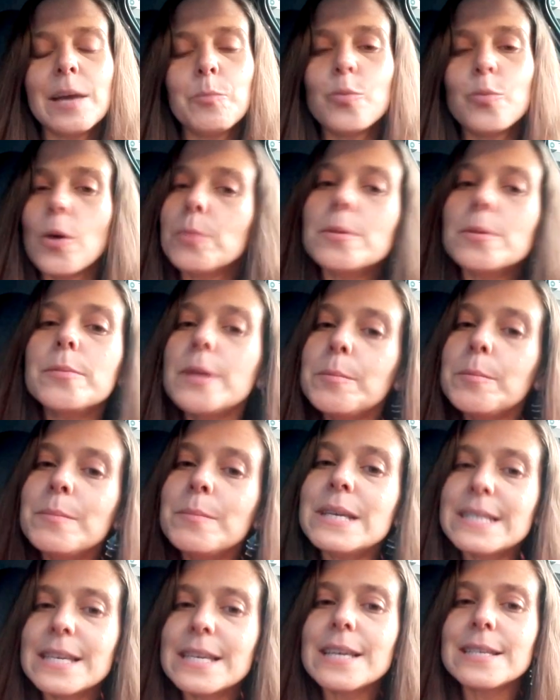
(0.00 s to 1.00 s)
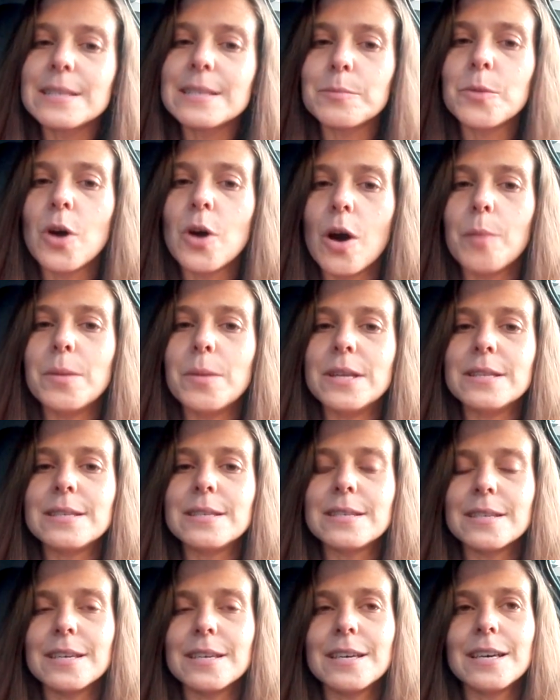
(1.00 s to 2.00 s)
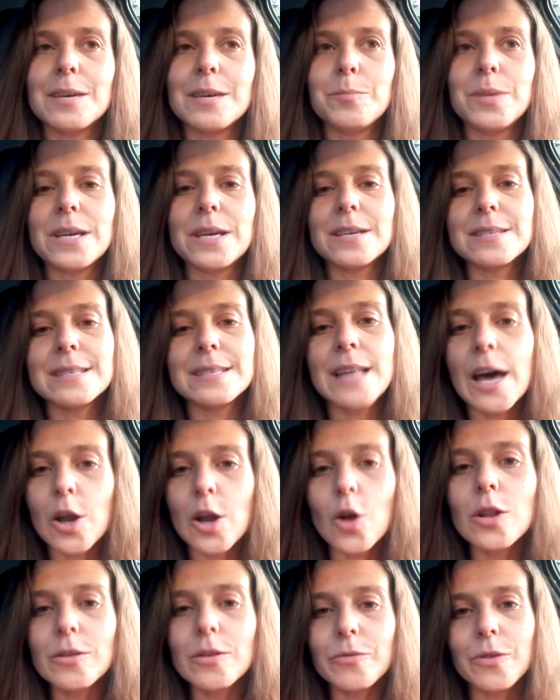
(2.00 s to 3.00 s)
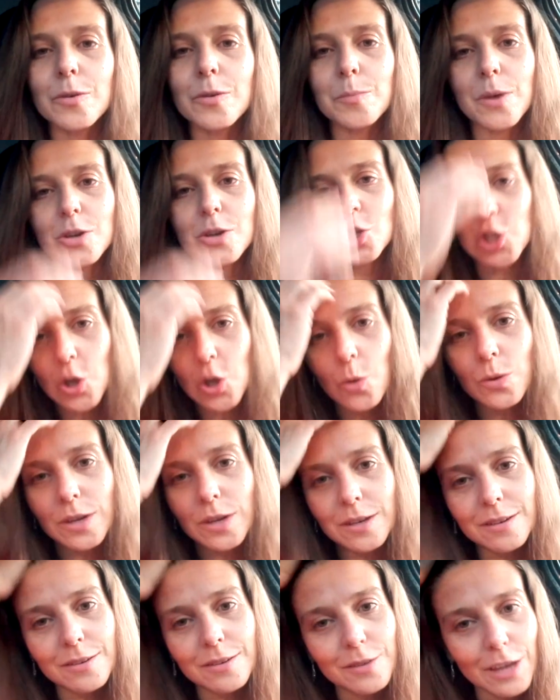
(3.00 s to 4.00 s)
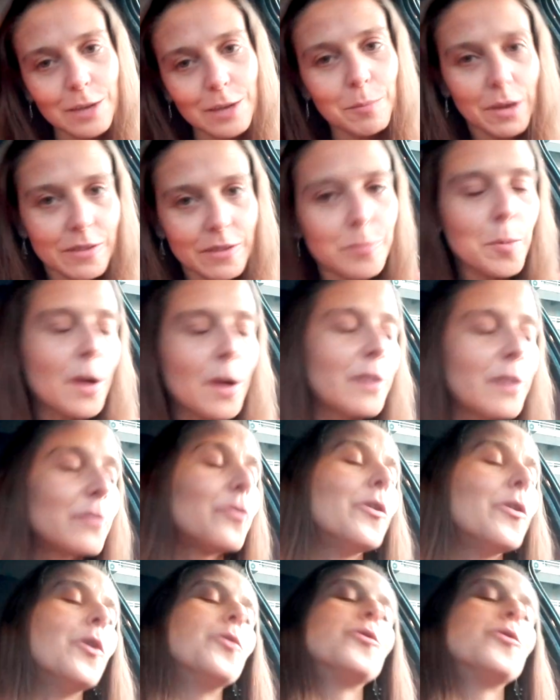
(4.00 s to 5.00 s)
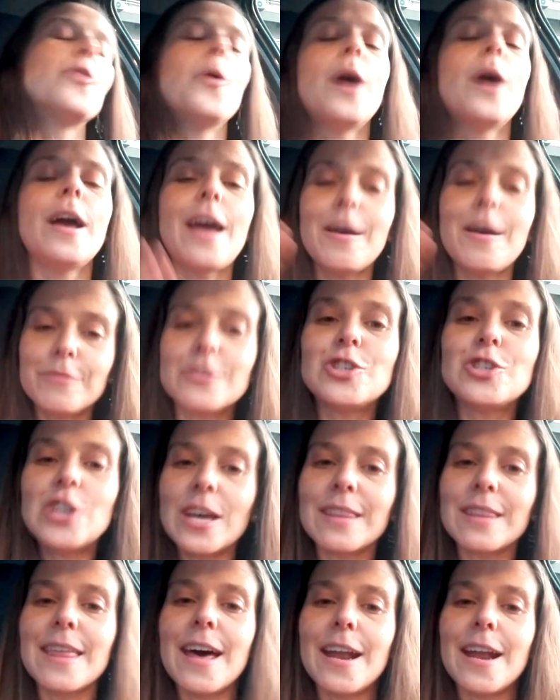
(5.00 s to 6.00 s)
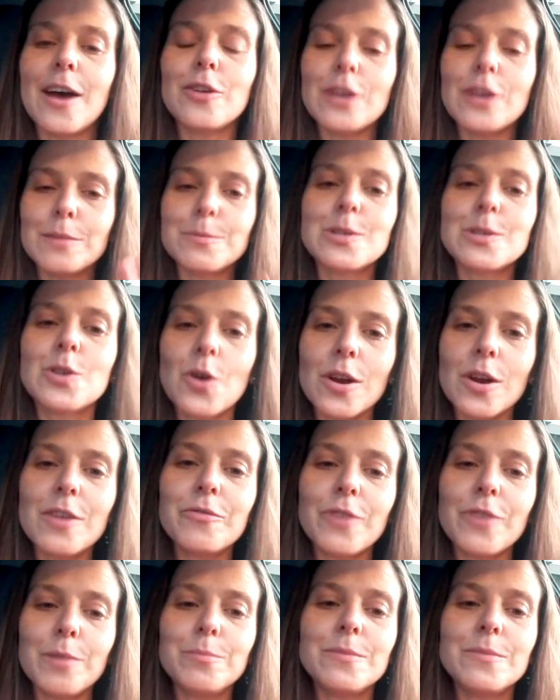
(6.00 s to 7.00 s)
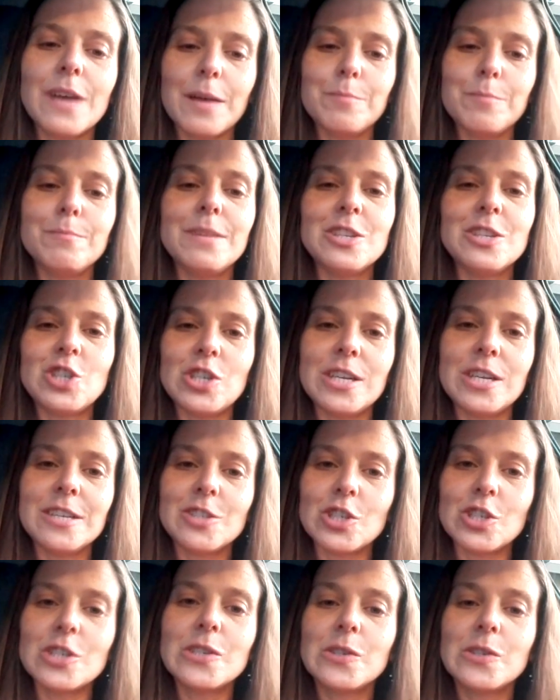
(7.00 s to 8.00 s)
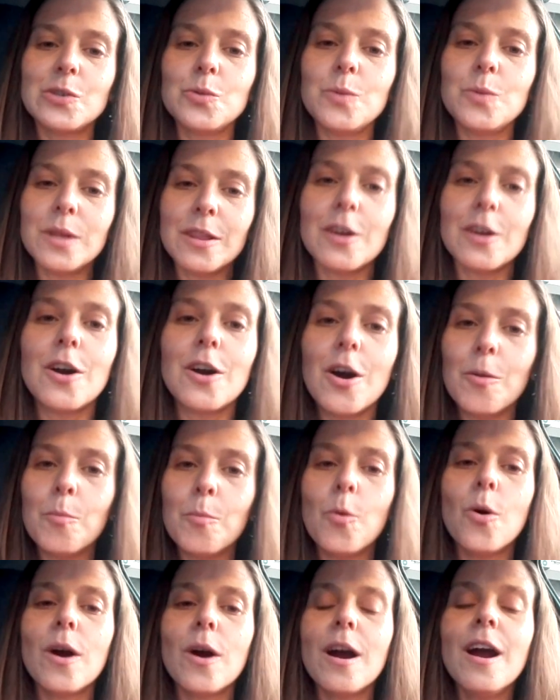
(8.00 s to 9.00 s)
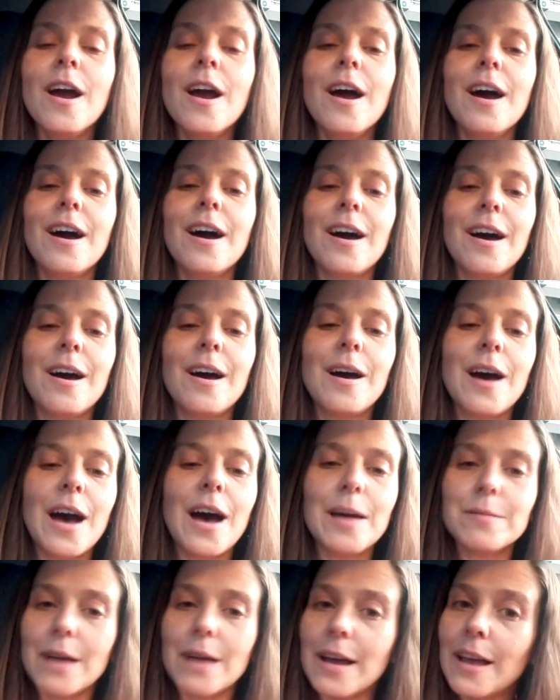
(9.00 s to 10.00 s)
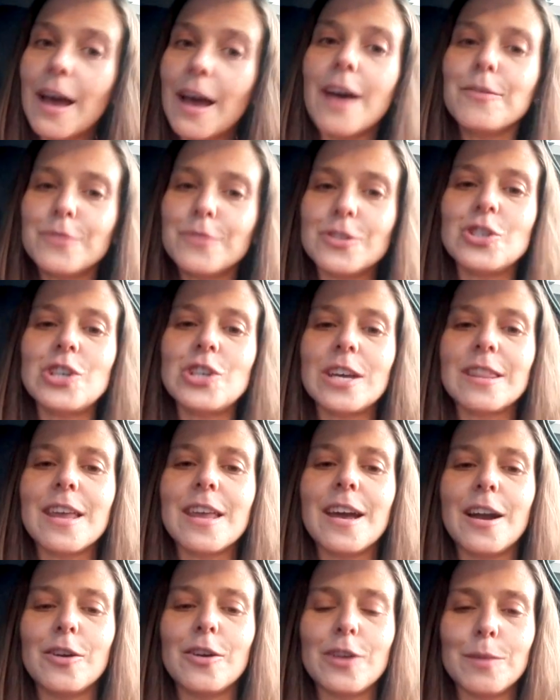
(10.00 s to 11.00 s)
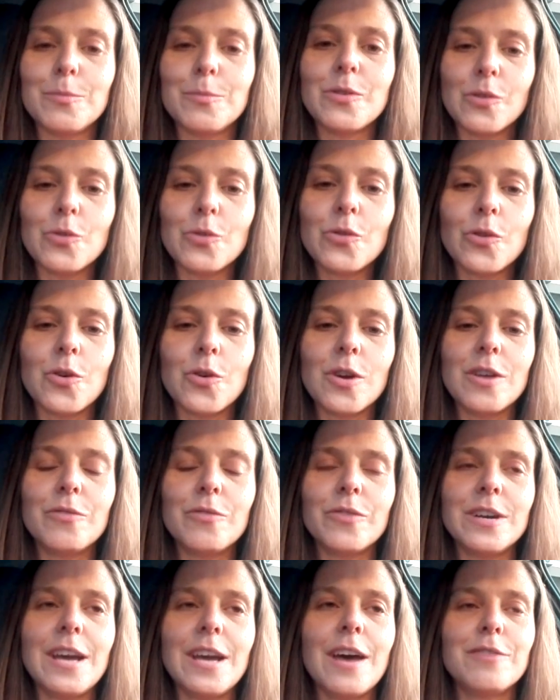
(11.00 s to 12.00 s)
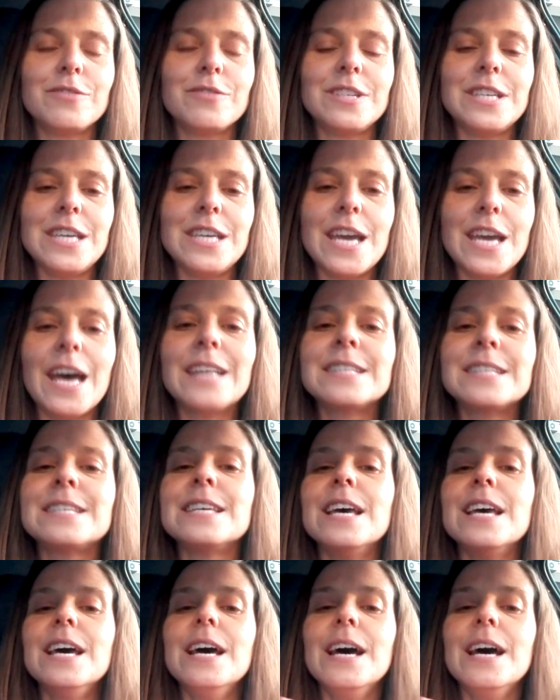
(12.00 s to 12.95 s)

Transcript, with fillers: I'm probably missing some comments uh, because not all of them are shown in, in my smartphone. So I have to check that out. I'm sorry if I'm, I'm mentioning just you and there are more. Uh, I, I have to check that out. I'm so sorry if I haven't yet.